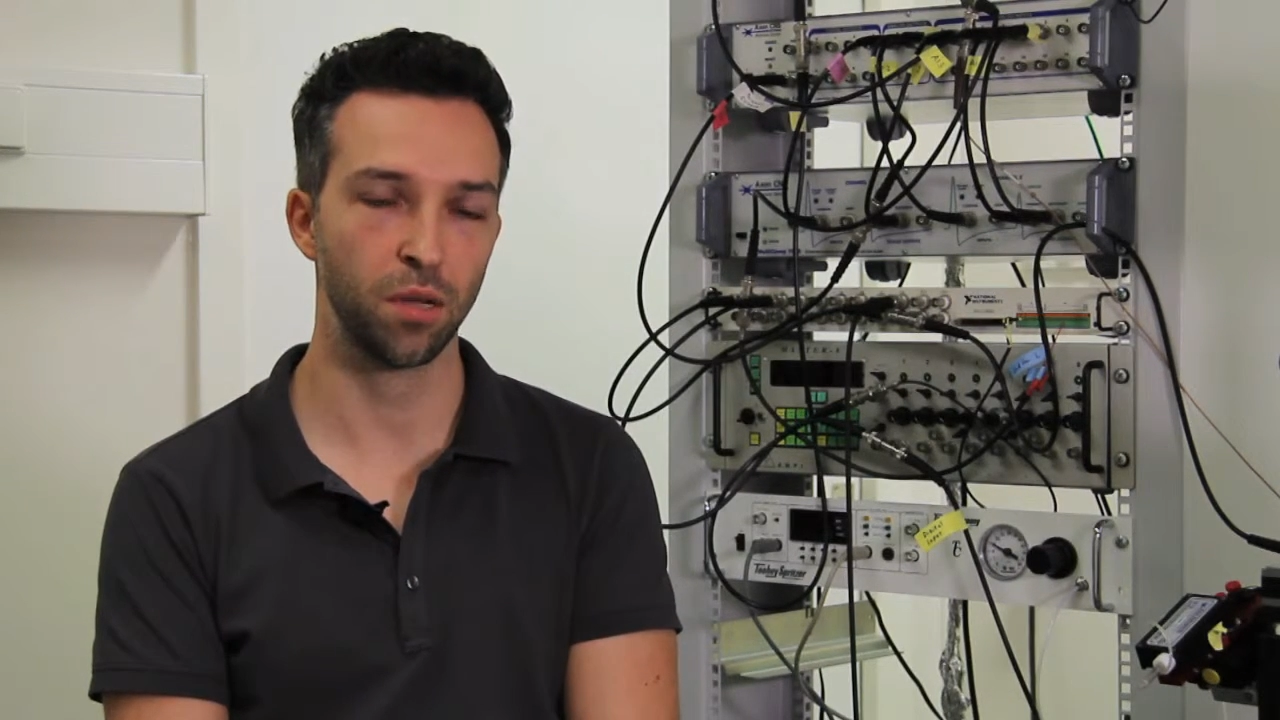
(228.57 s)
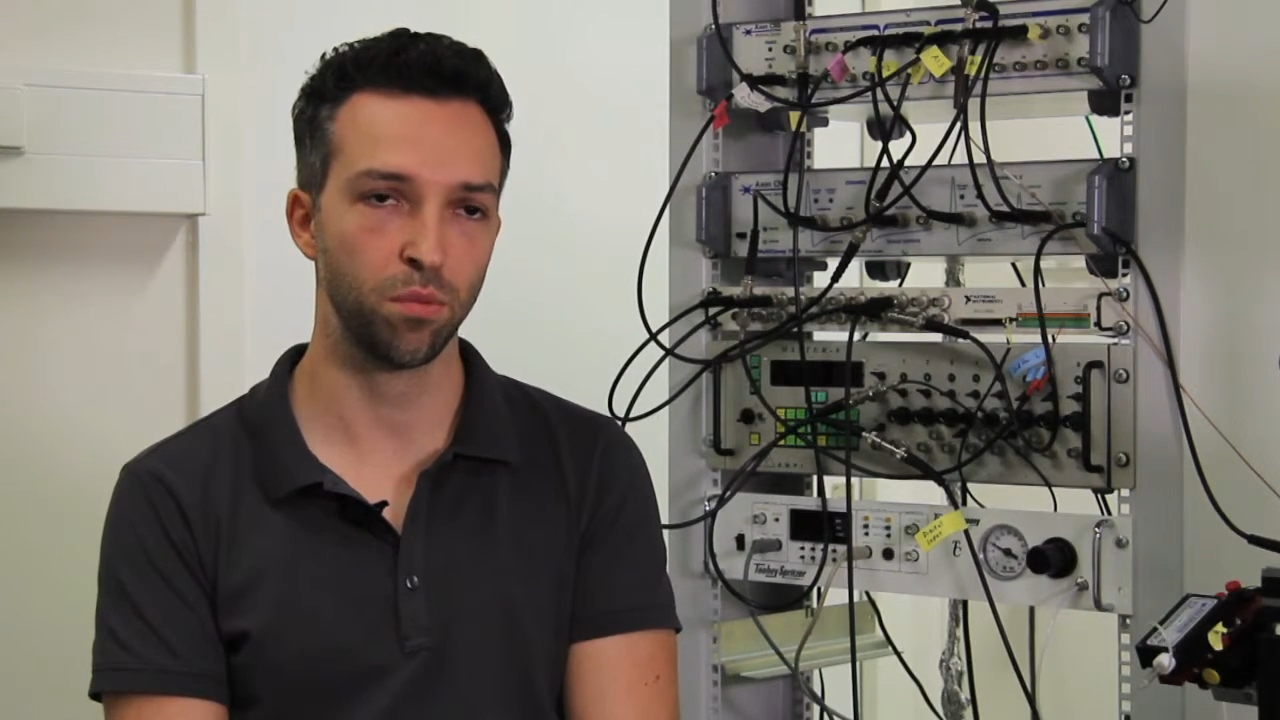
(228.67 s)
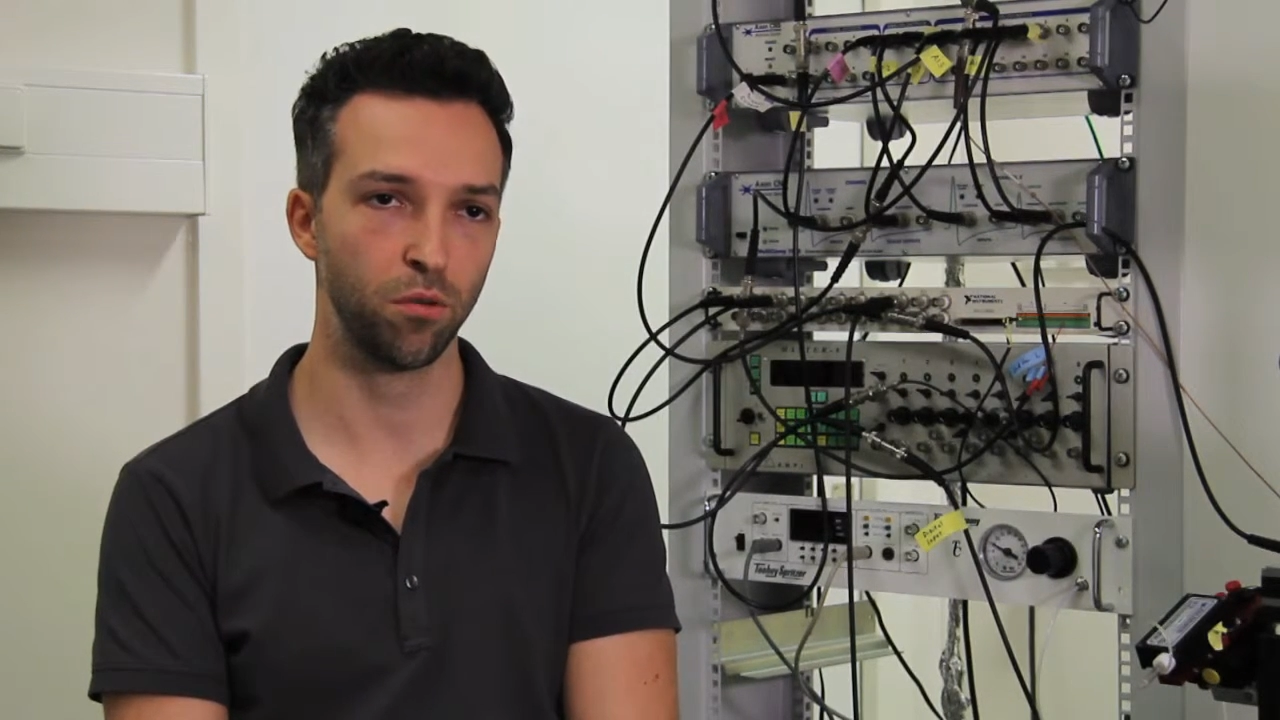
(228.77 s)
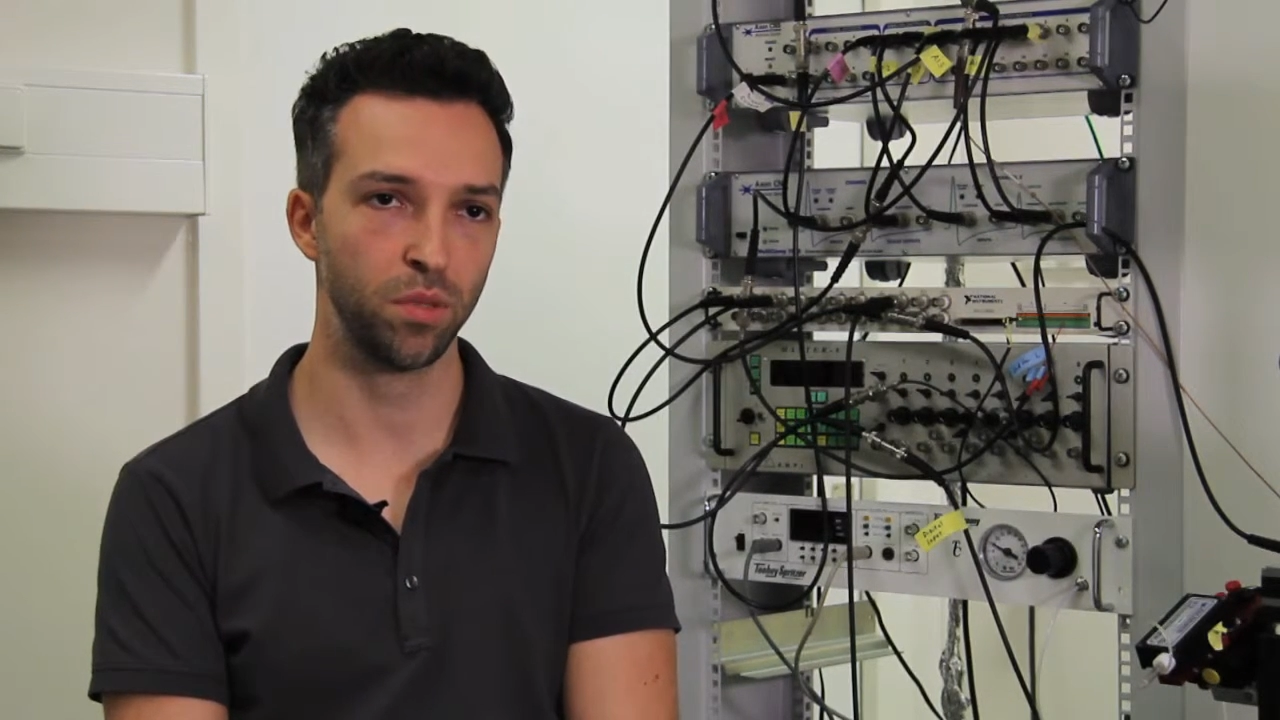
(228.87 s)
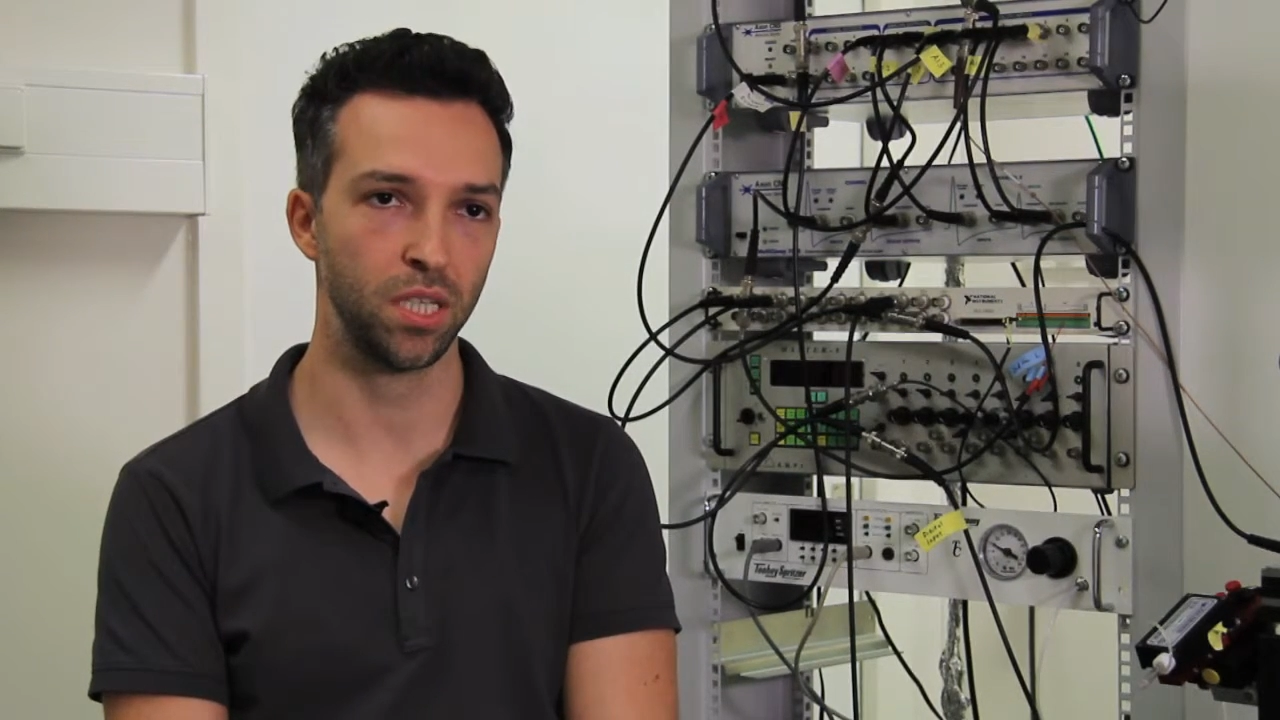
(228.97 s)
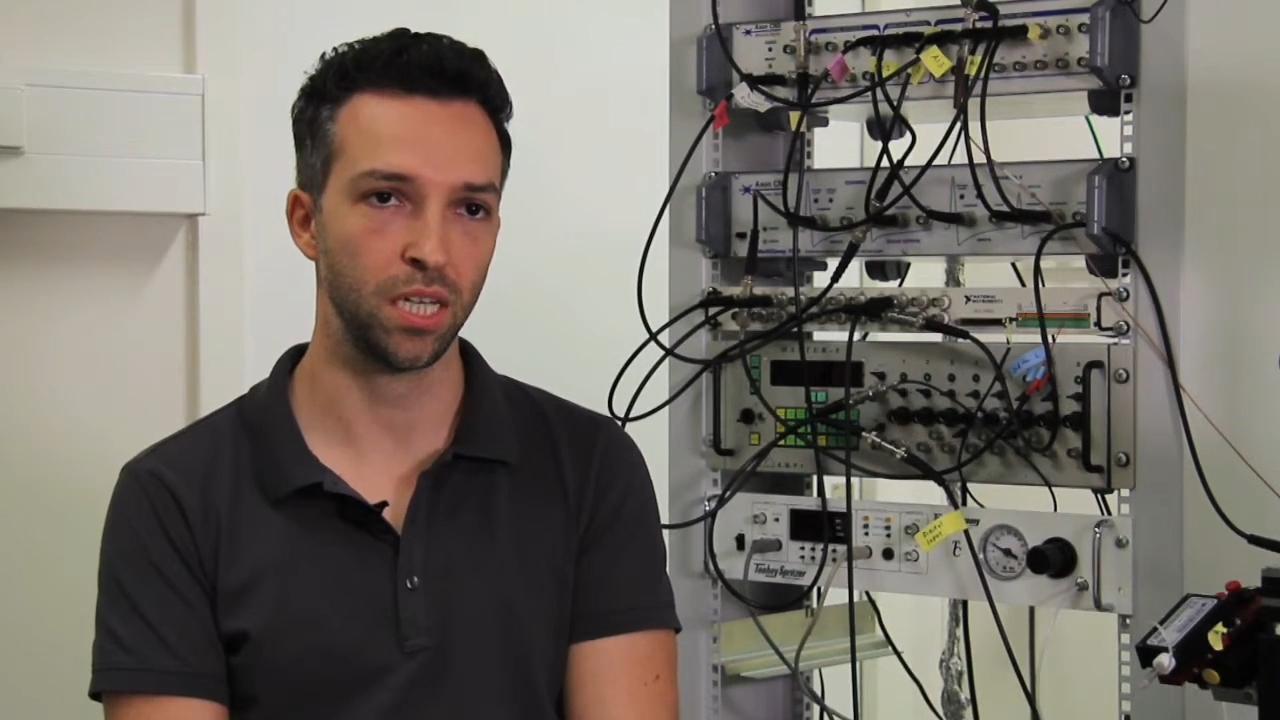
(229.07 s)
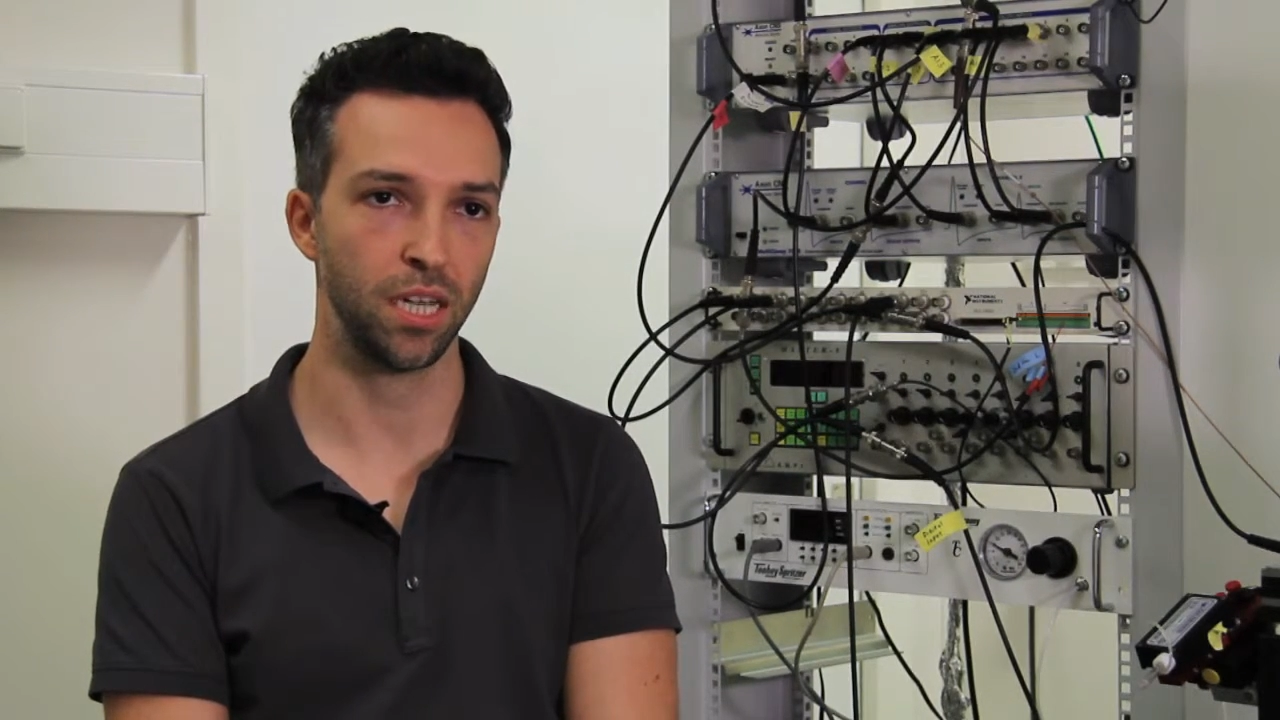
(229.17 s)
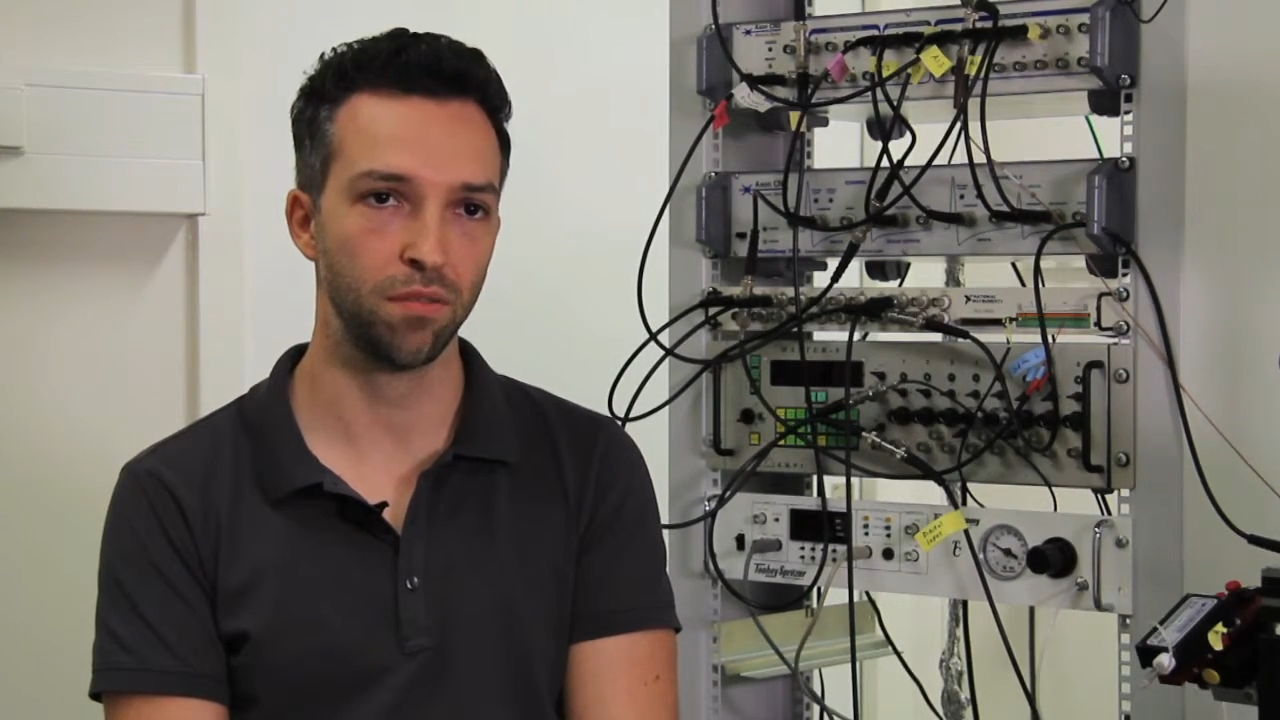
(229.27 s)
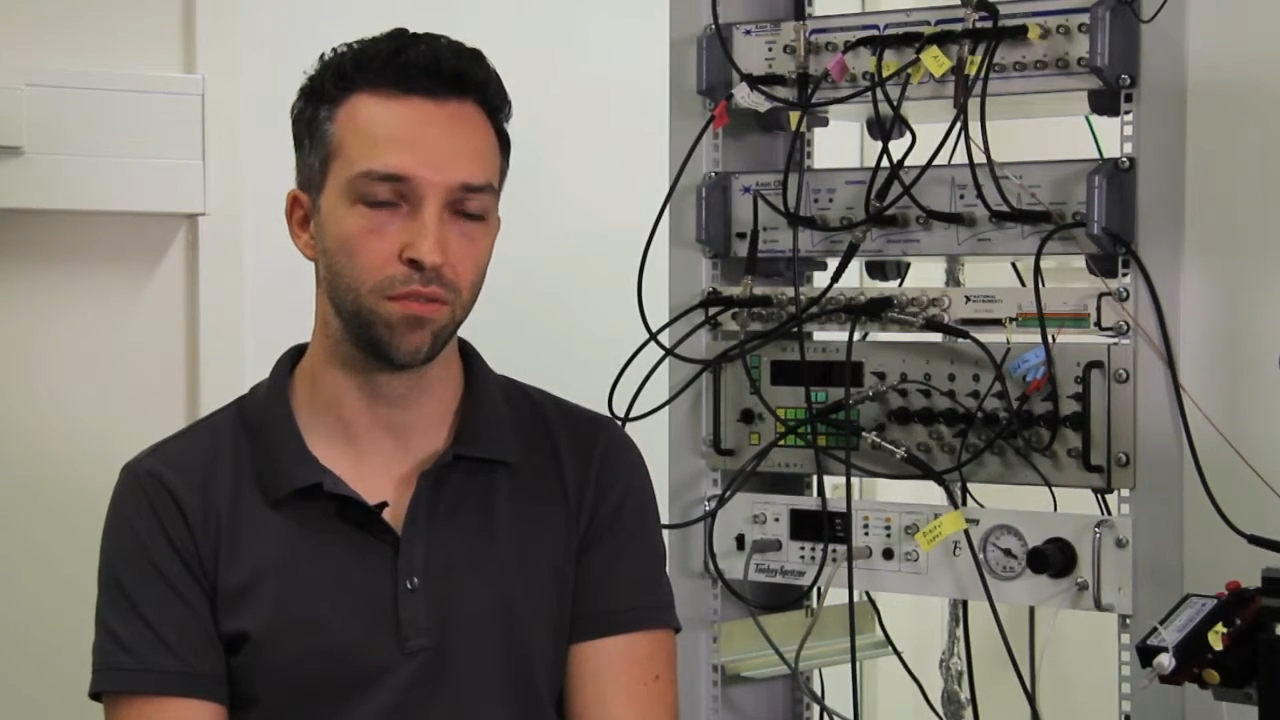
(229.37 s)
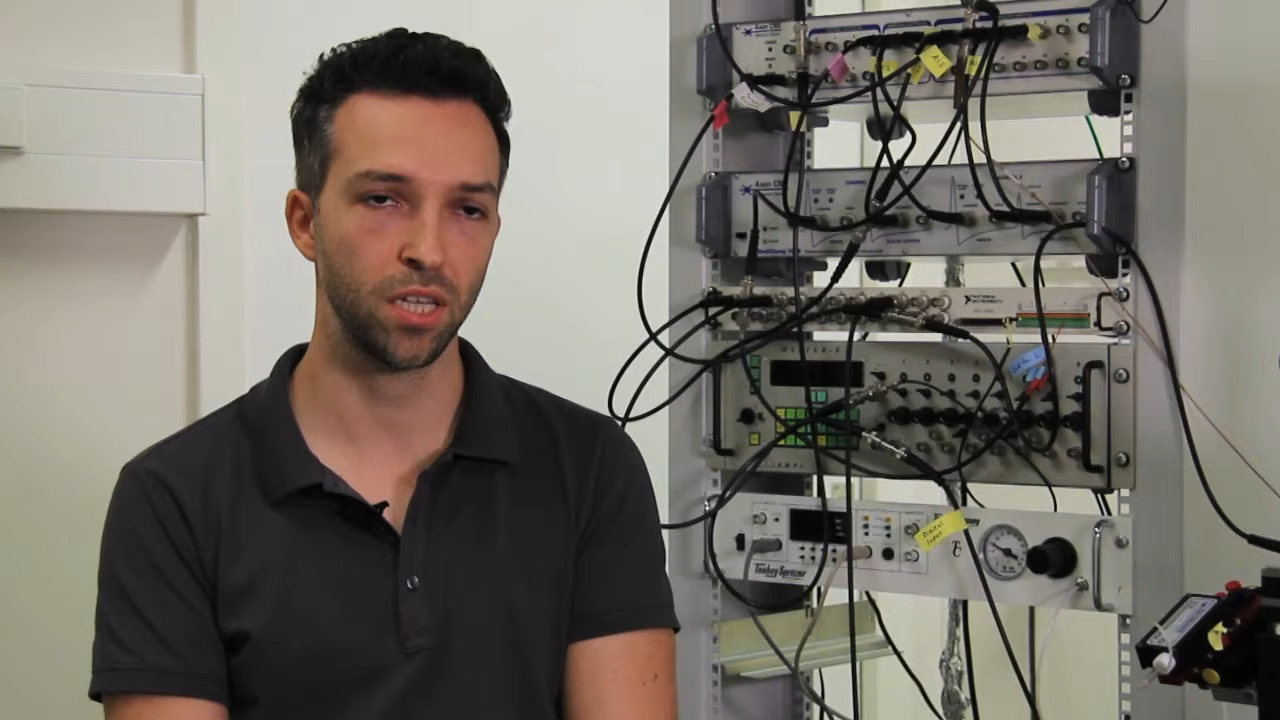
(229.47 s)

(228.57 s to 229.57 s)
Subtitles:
pro-BDNF can